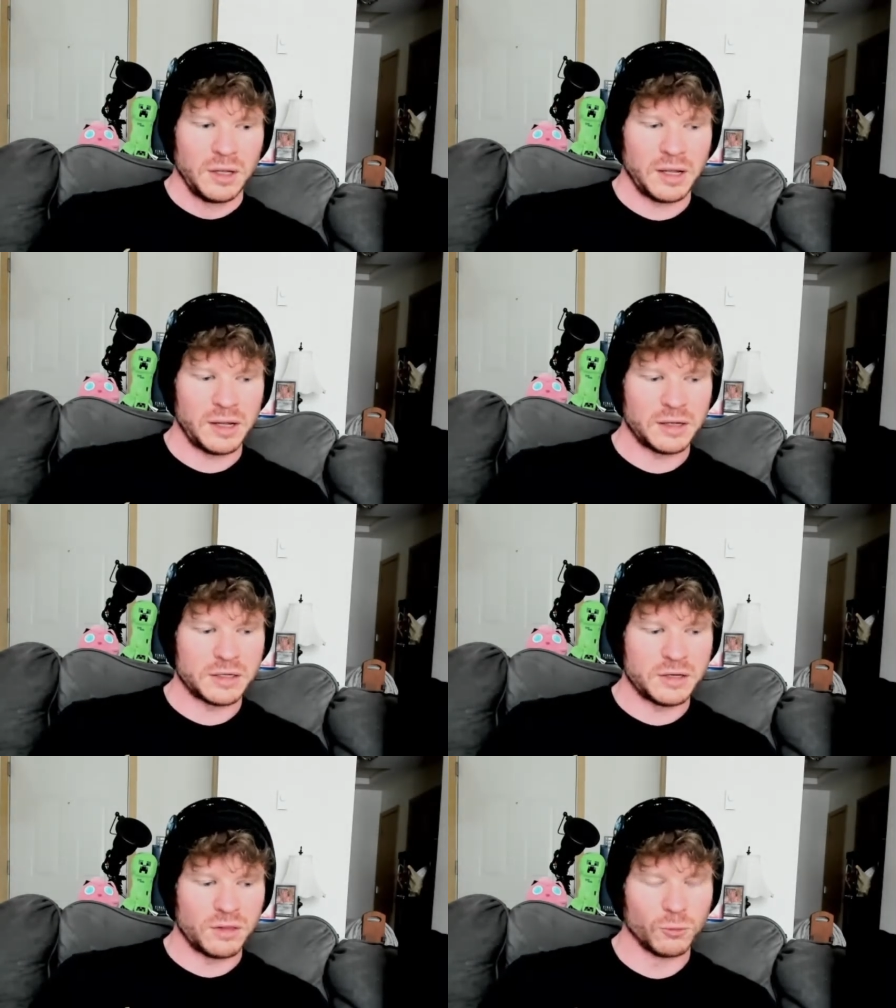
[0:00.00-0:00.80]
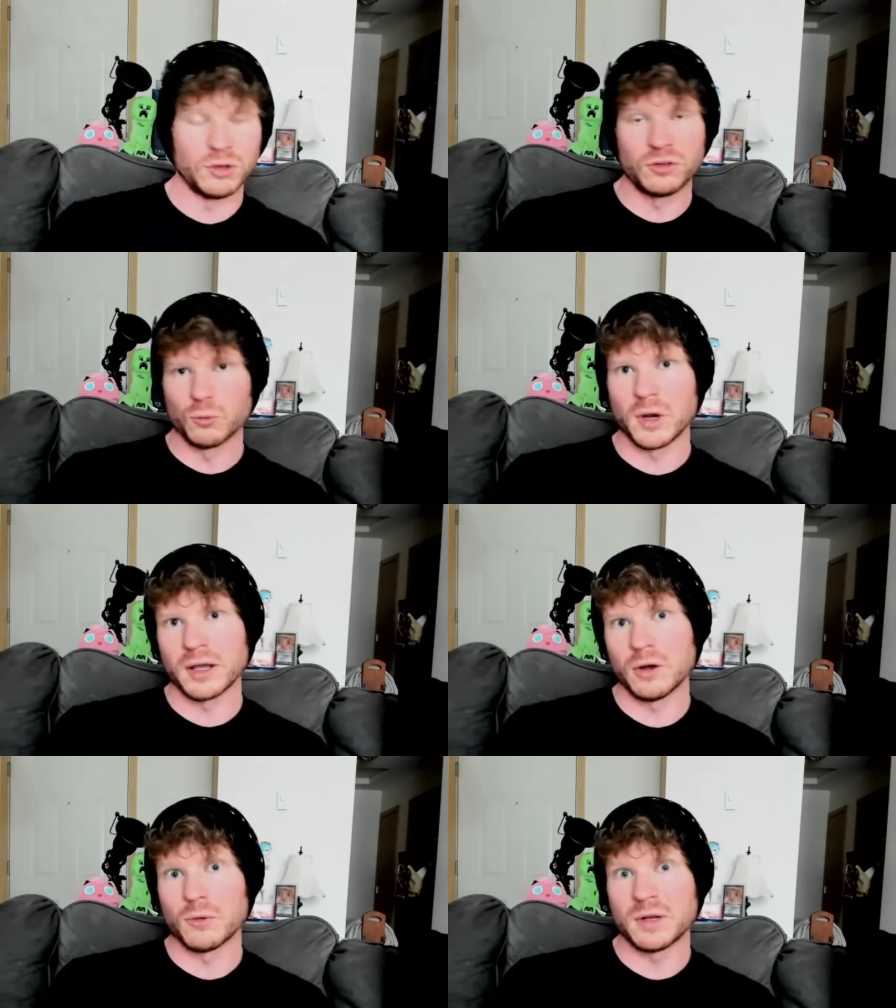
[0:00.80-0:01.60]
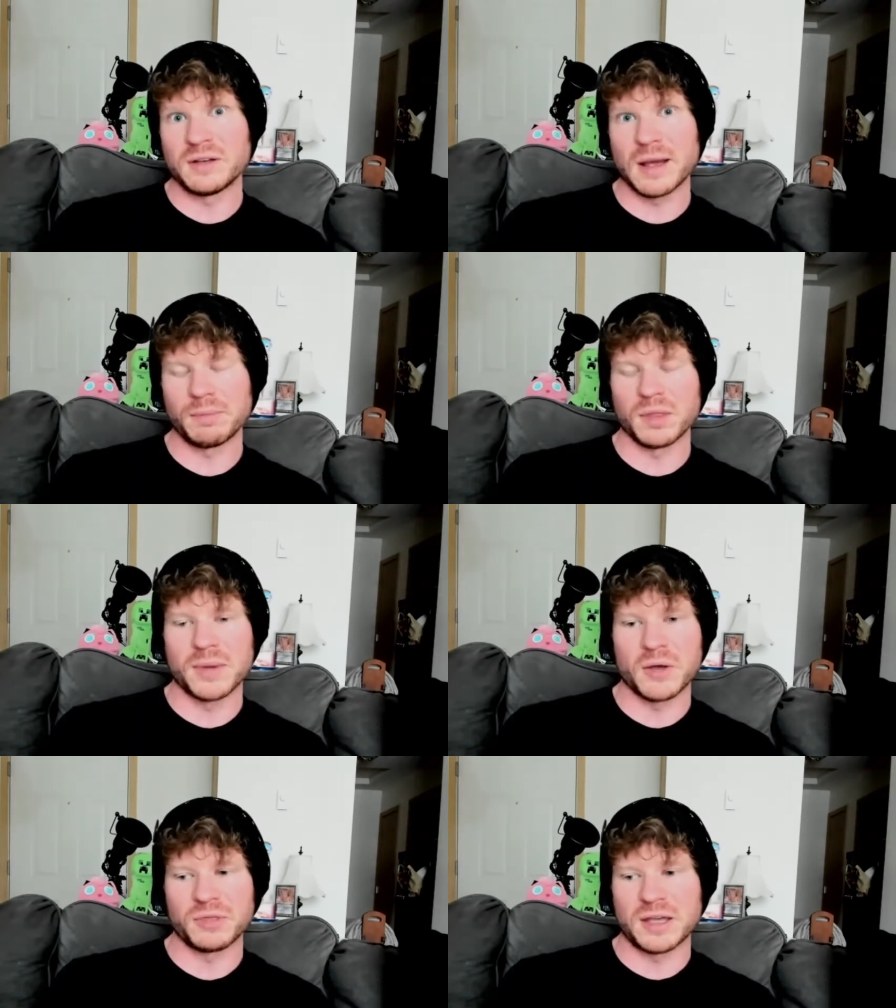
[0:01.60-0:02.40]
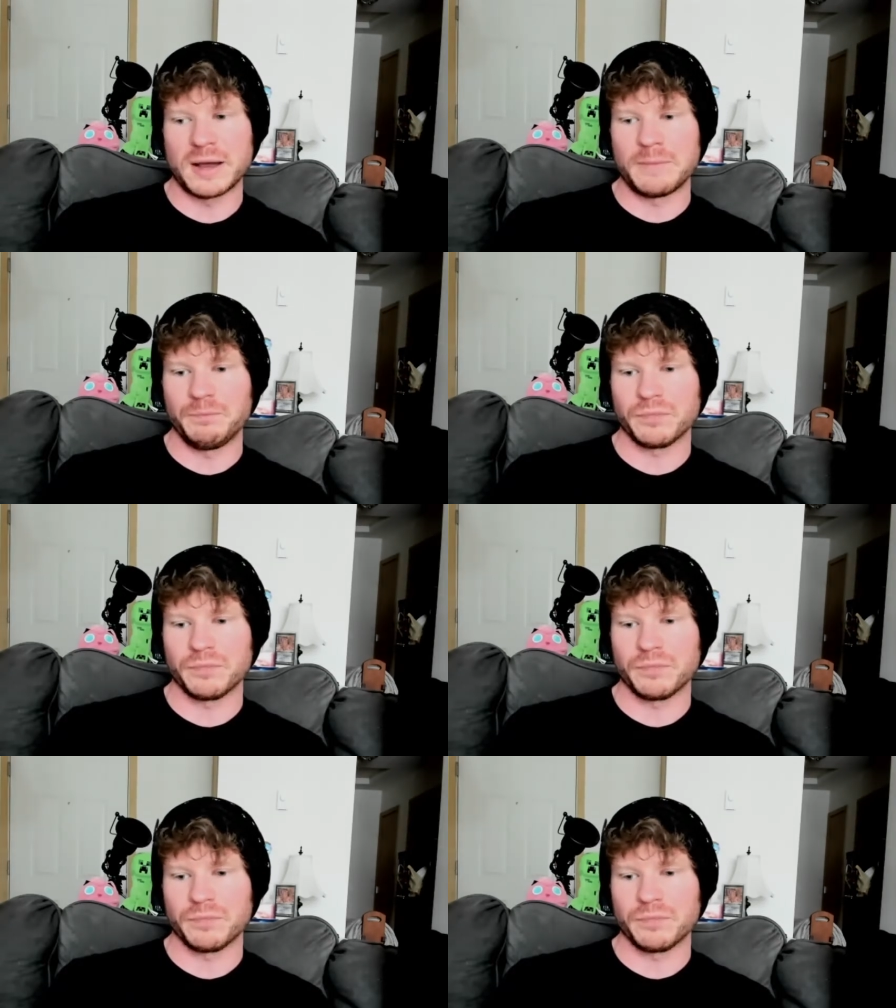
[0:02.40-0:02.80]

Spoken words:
And the reason why I go into depth about that,